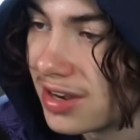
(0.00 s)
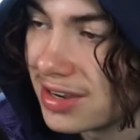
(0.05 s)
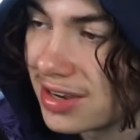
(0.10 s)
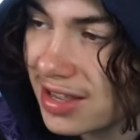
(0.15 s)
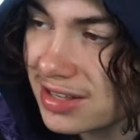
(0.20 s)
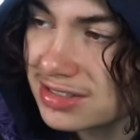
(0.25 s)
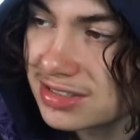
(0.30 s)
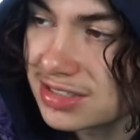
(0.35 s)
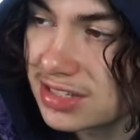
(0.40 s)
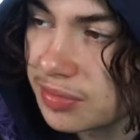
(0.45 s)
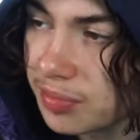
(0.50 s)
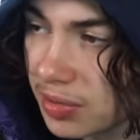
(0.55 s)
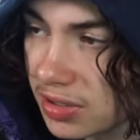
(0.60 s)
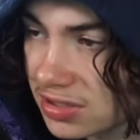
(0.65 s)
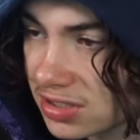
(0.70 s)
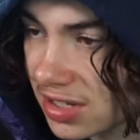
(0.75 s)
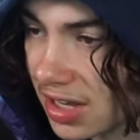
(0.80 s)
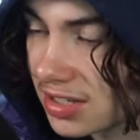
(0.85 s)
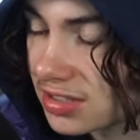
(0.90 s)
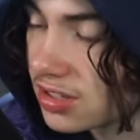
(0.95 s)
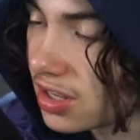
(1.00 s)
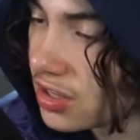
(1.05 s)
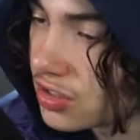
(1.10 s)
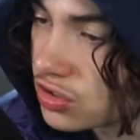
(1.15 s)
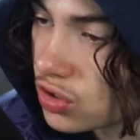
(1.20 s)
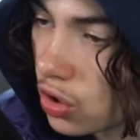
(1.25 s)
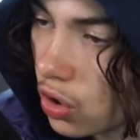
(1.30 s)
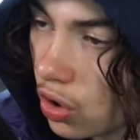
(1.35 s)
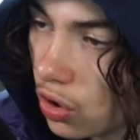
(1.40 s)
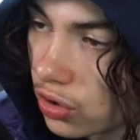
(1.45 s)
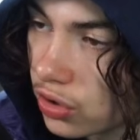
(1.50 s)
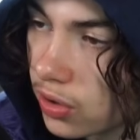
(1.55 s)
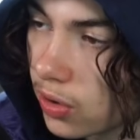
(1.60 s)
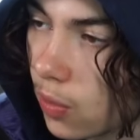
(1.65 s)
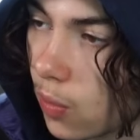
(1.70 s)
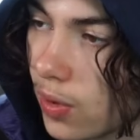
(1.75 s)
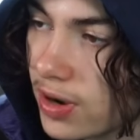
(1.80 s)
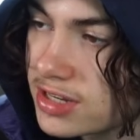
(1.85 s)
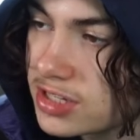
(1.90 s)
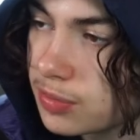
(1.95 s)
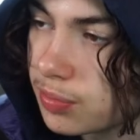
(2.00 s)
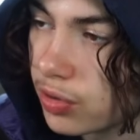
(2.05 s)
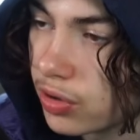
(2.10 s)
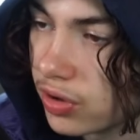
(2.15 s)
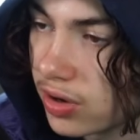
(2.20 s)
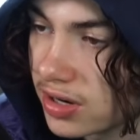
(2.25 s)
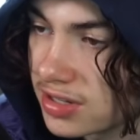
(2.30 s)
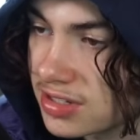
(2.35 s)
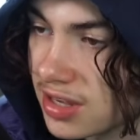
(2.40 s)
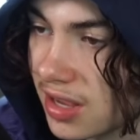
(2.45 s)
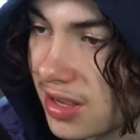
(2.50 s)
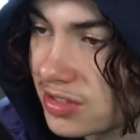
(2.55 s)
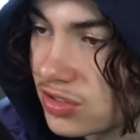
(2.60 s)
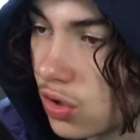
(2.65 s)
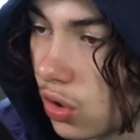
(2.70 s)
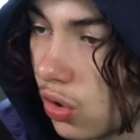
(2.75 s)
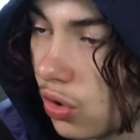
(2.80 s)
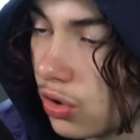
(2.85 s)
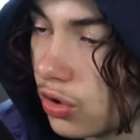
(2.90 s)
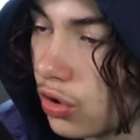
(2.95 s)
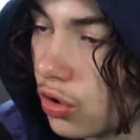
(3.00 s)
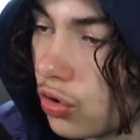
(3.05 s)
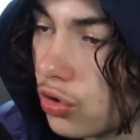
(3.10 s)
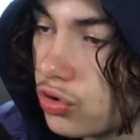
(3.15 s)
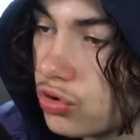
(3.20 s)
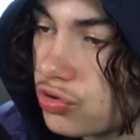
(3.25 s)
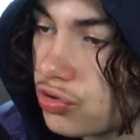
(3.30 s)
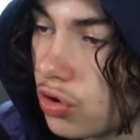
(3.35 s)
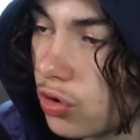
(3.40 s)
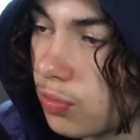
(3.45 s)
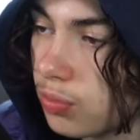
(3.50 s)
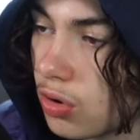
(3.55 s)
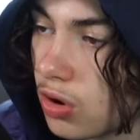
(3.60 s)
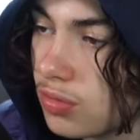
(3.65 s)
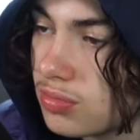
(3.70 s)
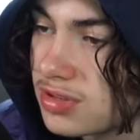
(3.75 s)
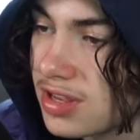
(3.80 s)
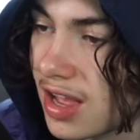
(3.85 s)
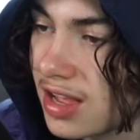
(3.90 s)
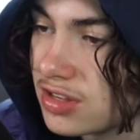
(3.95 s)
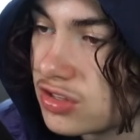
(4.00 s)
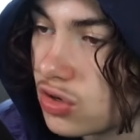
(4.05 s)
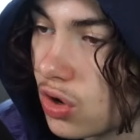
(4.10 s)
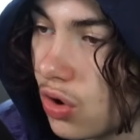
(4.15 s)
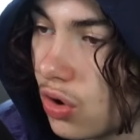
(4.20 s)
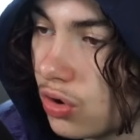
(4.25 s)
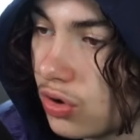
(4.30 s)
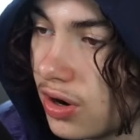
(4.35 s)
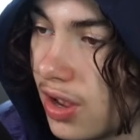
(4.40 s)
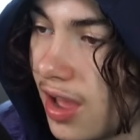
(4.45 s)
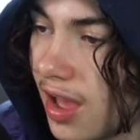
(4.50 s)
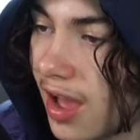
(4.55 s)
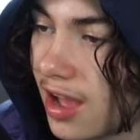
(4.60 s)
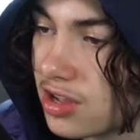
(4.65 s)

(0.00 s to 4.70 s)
net debug stats as on, quest progress as on, control prompts as on,